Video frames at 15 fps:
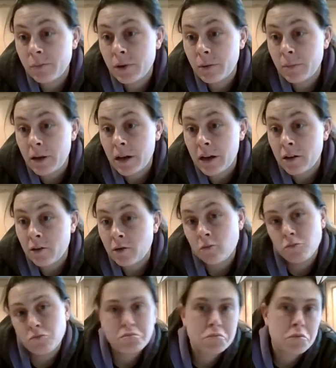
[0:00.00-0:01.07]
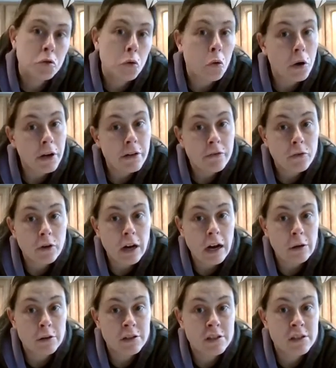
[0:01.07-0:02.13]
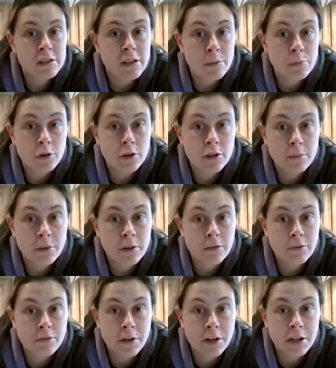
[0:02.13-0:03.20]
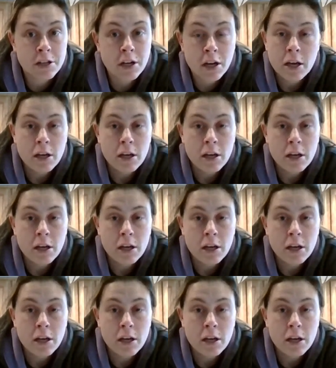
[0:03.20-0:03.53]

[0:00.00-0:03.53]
been about 24 hours since I put them in the fridge.